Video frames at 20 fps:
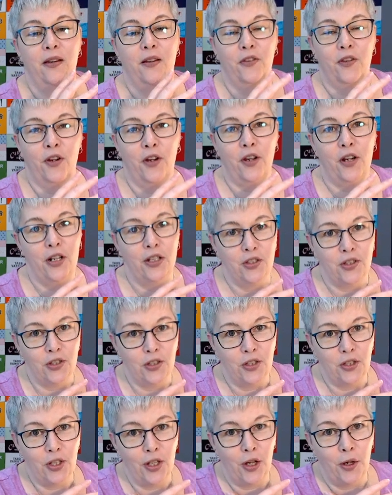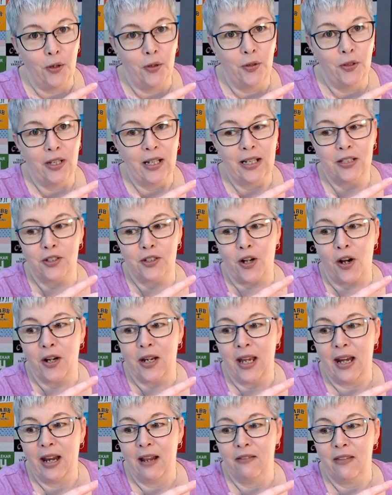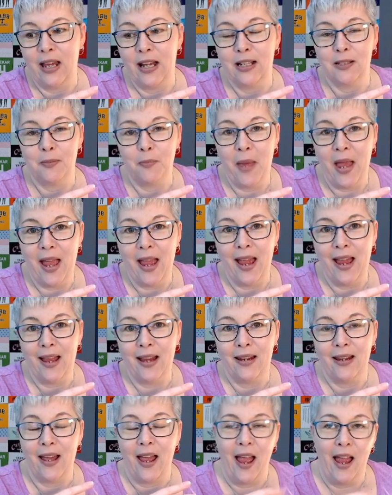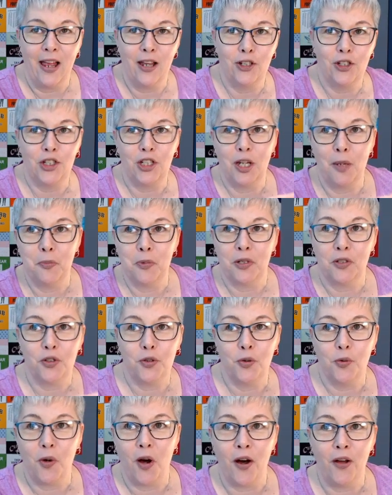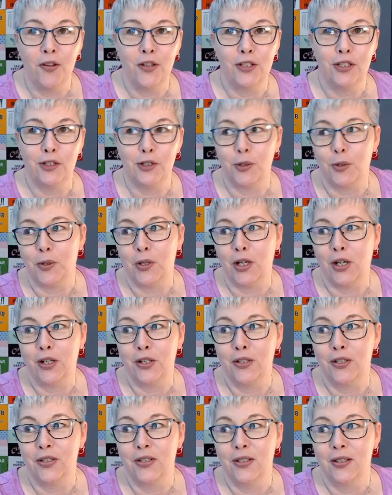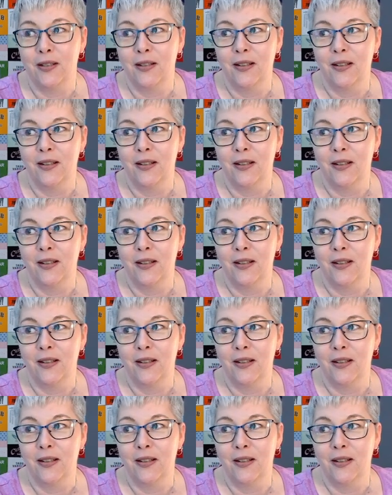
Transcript: they're going to slowly start getting things made and shipped to all the stores.